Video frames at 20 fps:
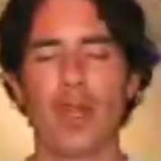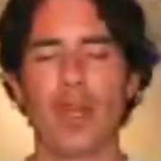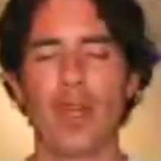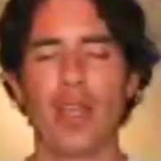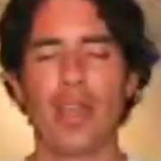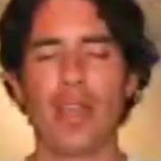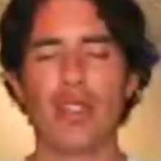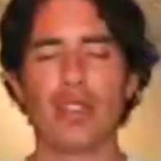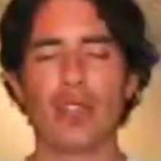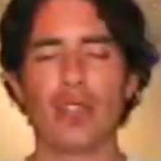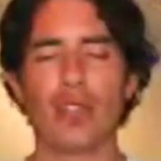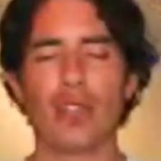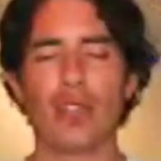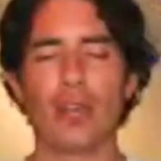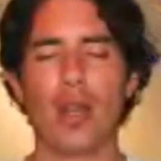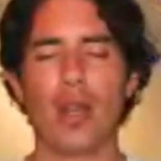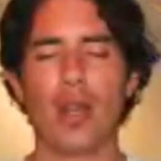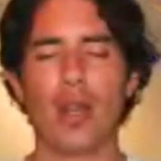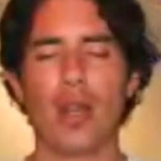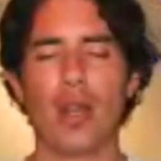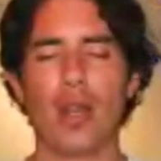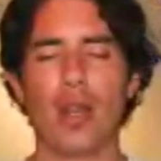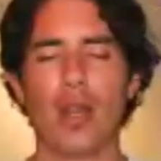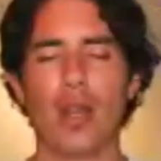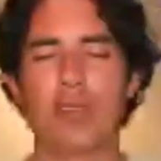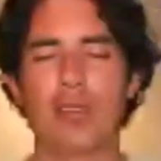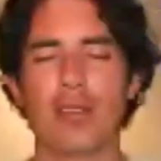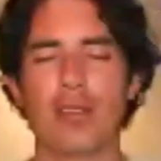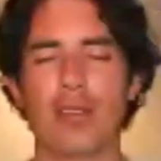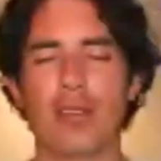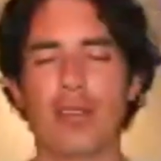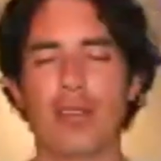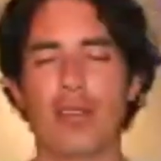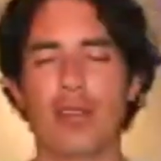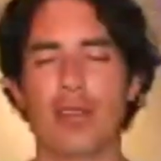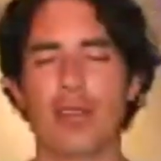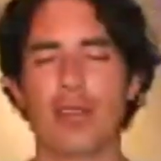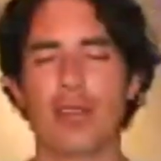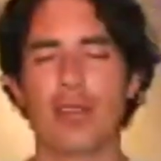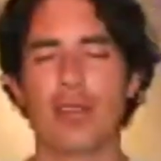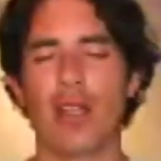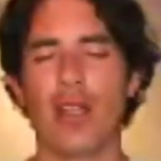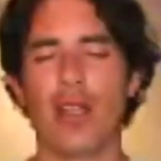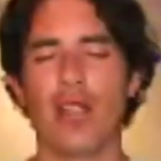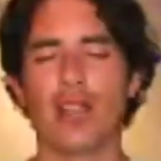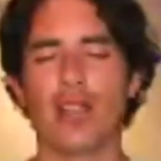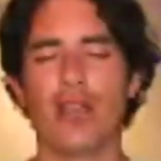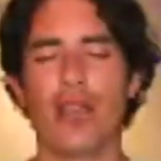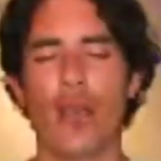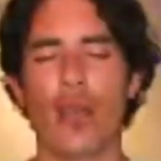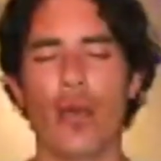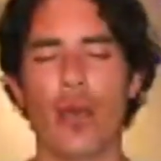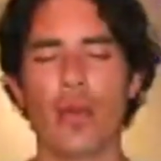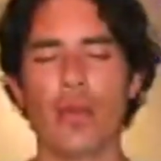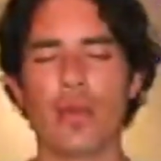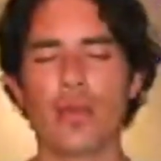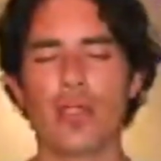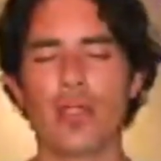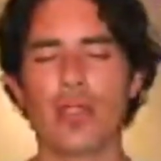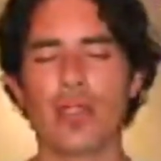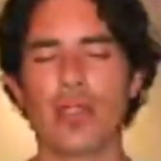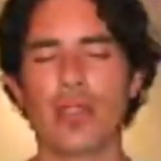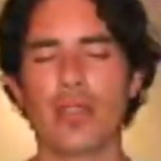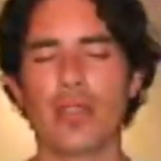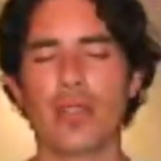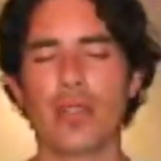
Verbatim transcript: I visualize its forms,